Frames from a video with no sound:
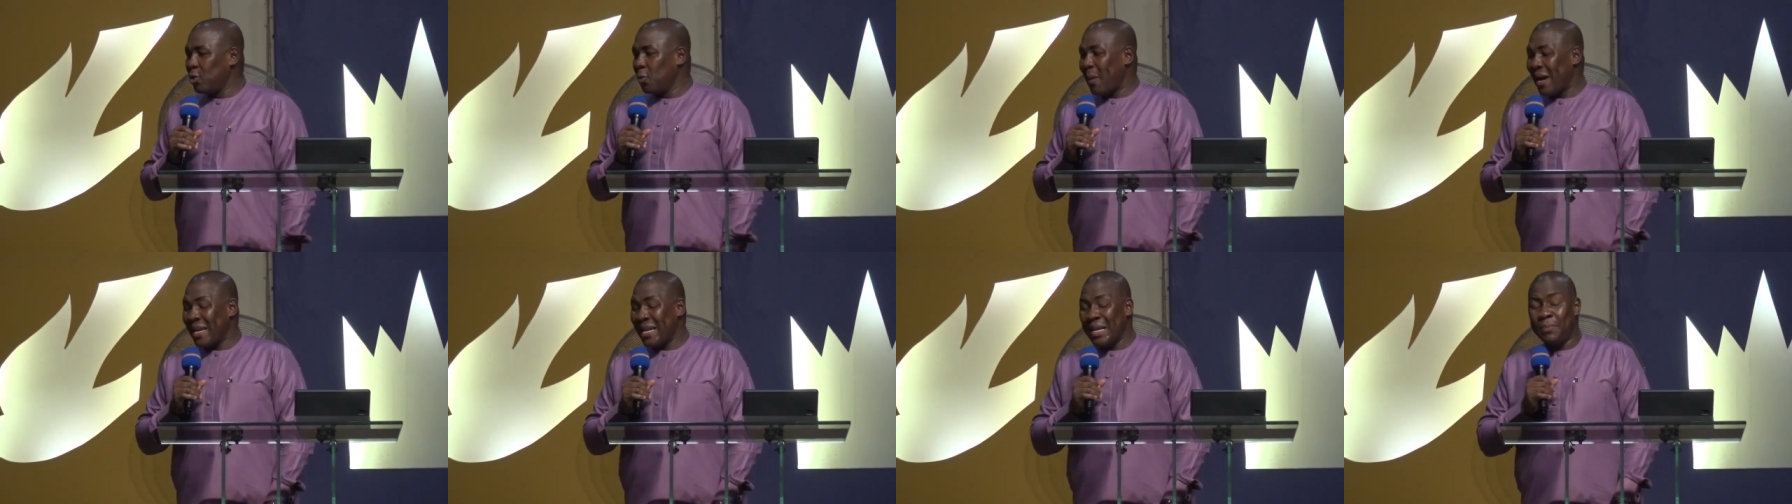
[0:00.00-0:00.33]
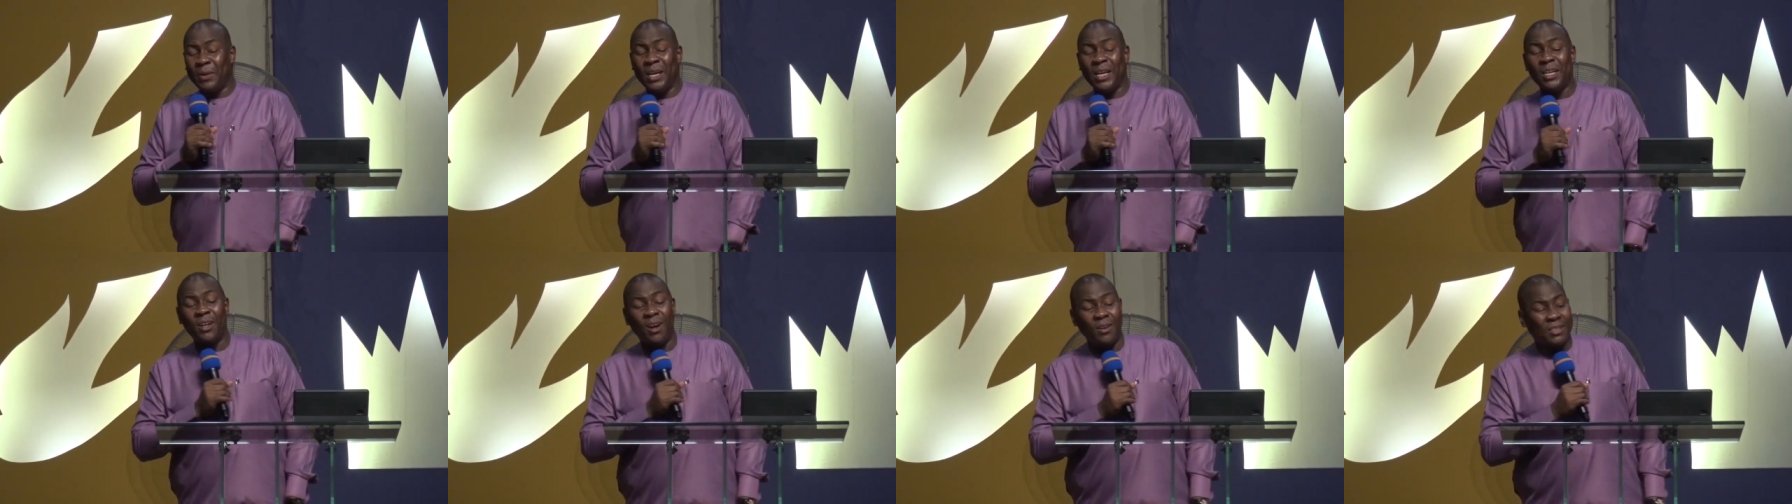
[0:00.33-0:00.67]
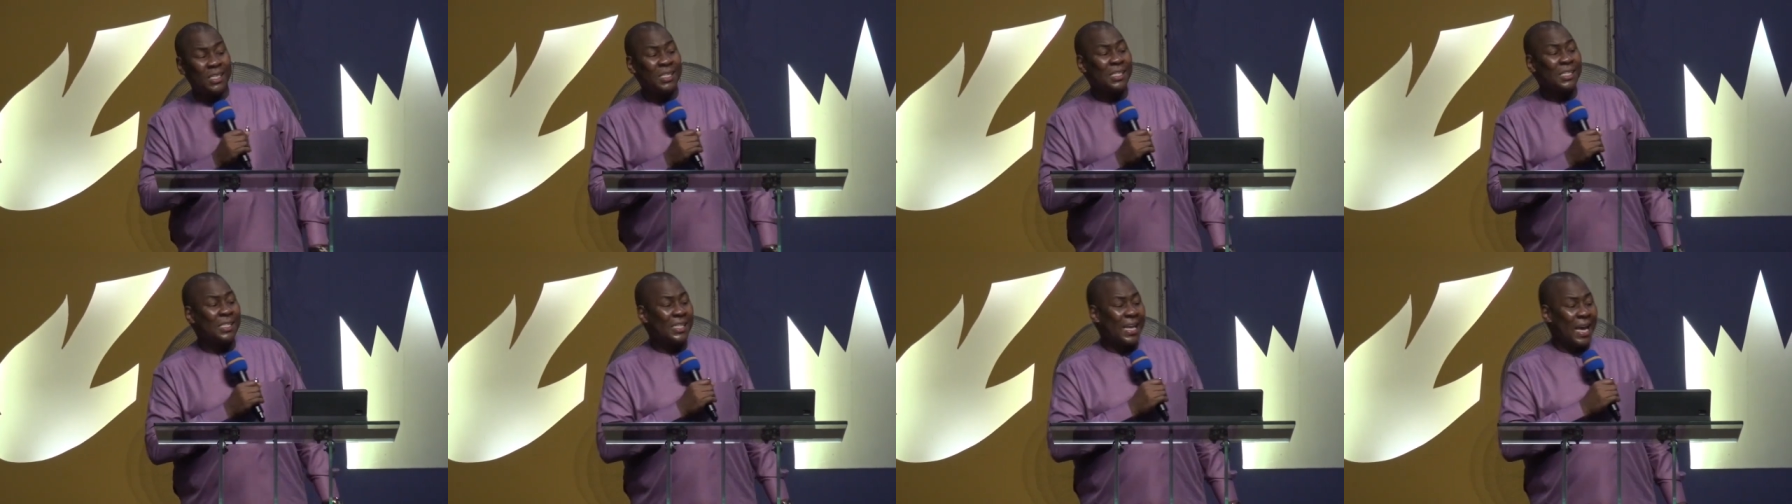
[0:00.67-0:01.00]
by the beginning of
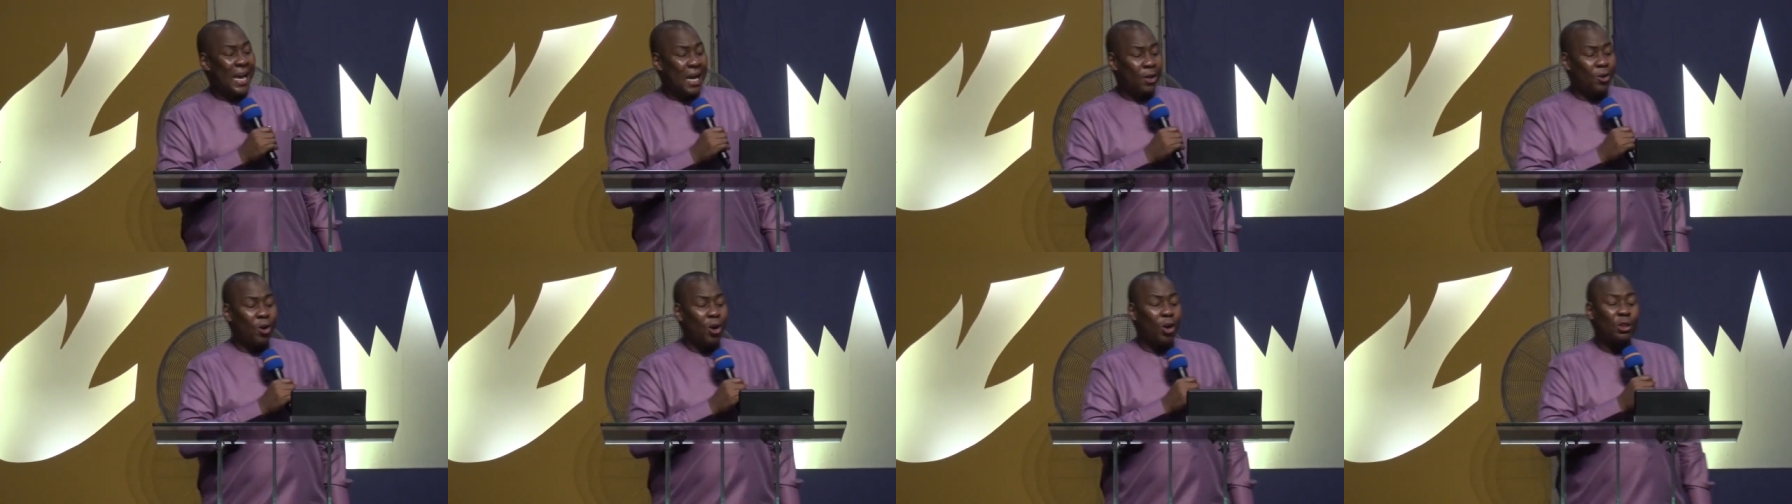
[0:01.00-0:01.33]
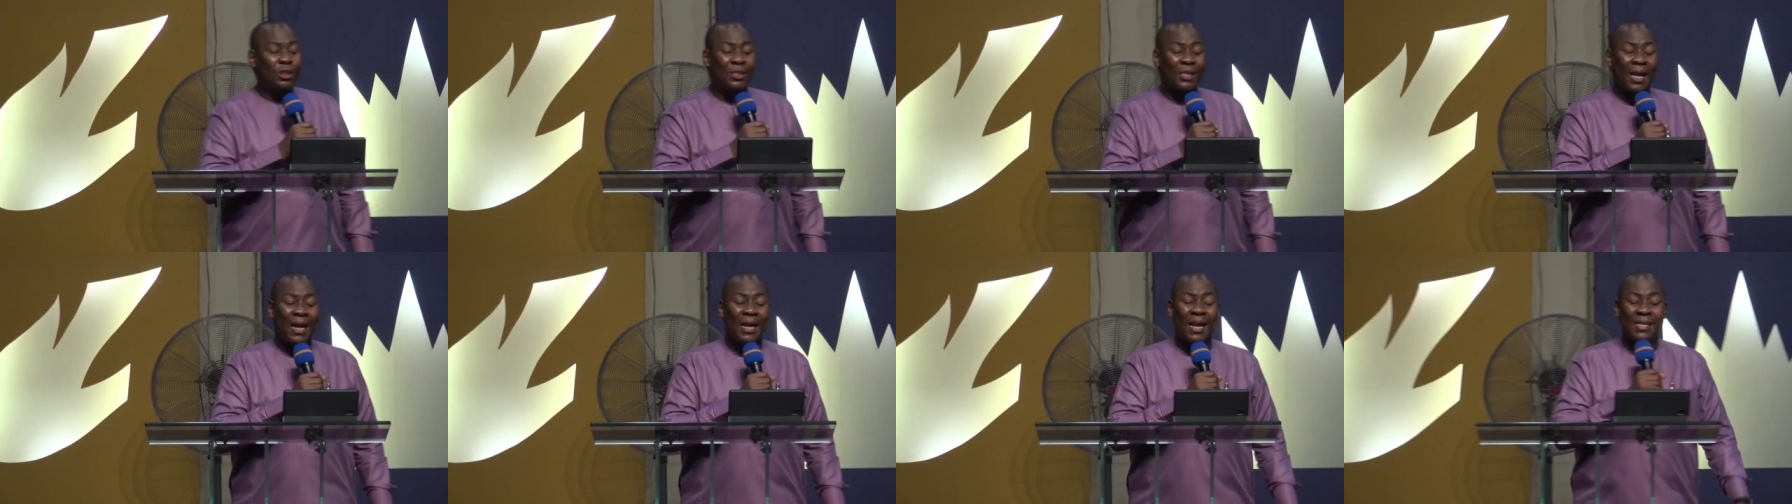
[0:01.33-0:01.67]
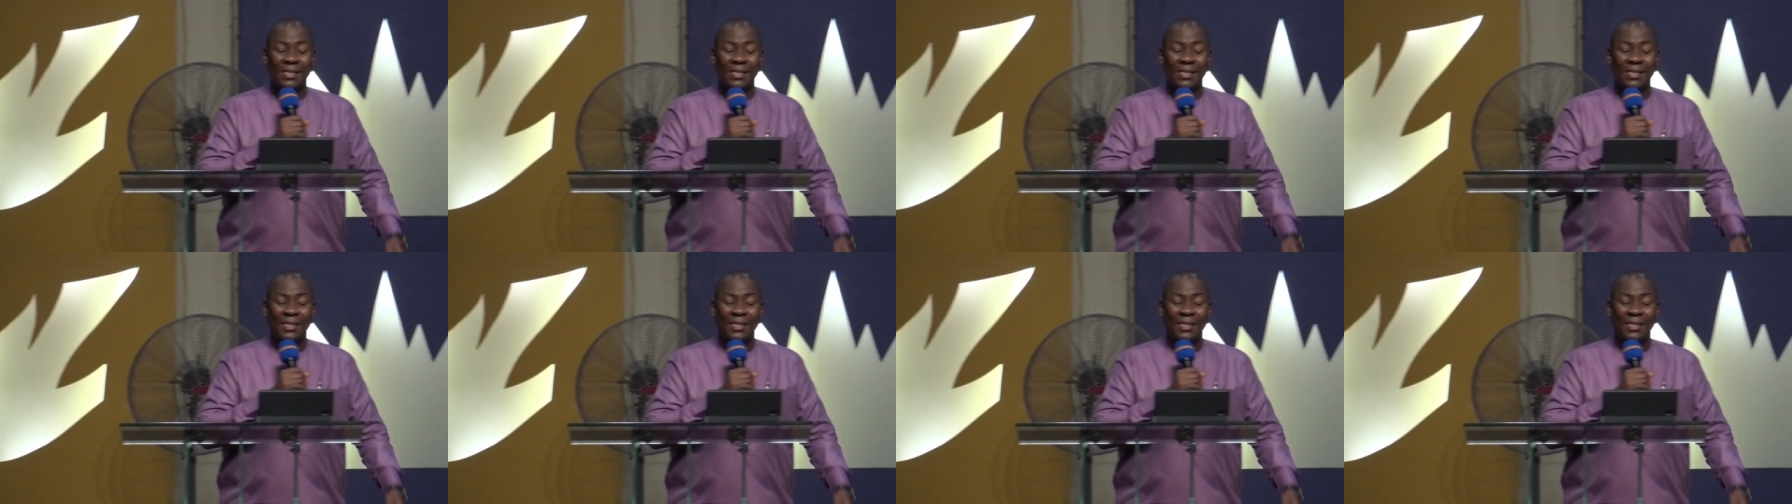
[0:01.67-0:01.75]
this year, God started